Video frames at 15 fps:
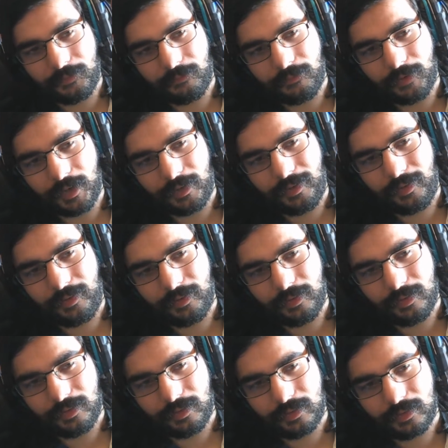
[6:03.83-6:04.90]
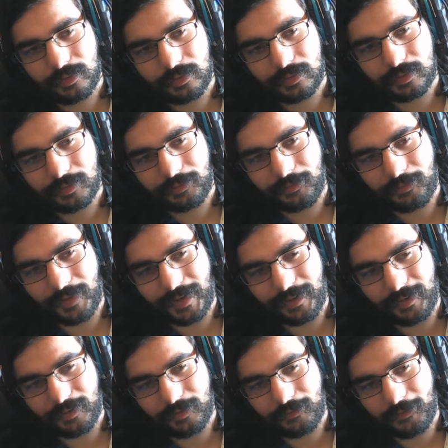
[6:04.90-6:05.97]
Father,
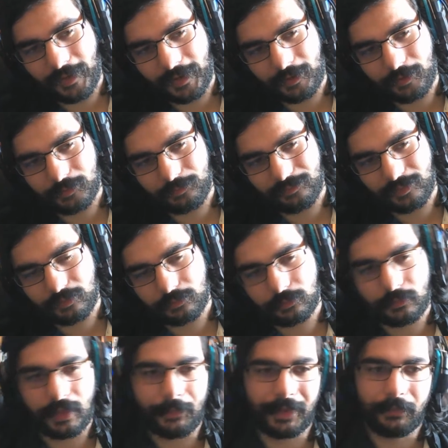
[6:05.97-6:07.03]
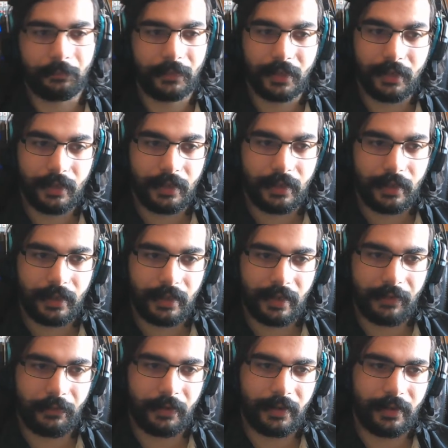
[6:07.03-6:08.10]
father, fatter, damn it. And
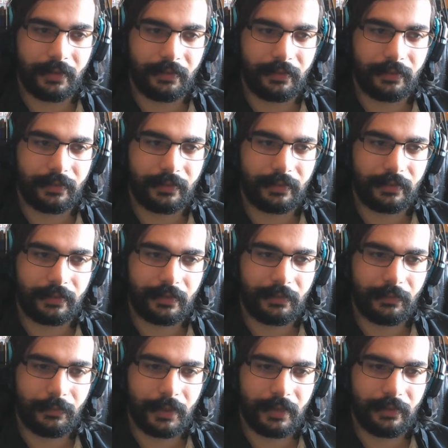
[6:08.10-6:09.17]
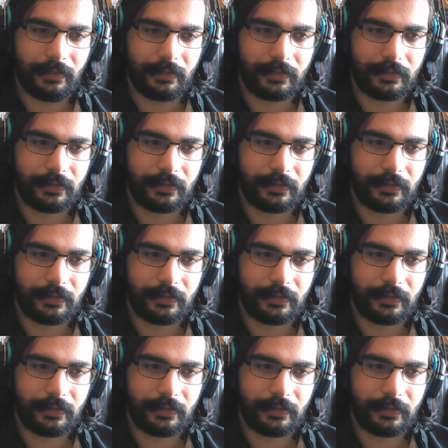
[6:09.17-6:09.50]
everyone else? Well,